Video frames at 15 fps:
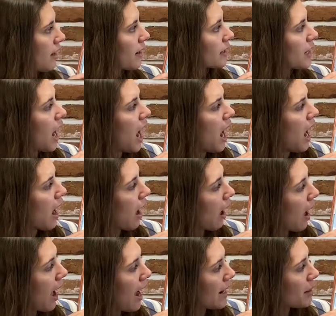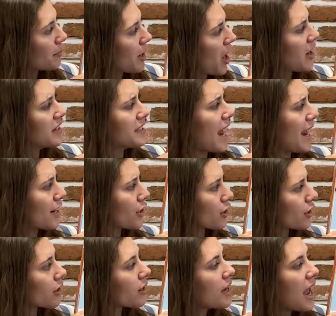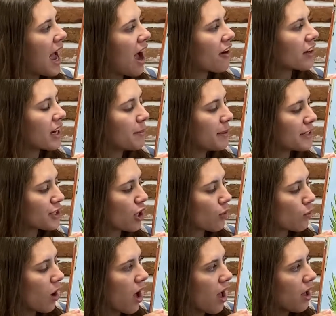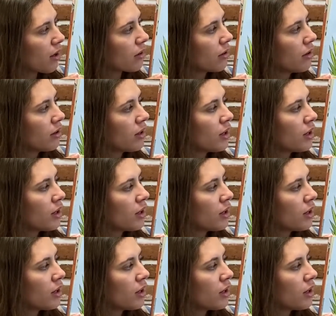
Gah, I am not a tiger. How could I be so wrong?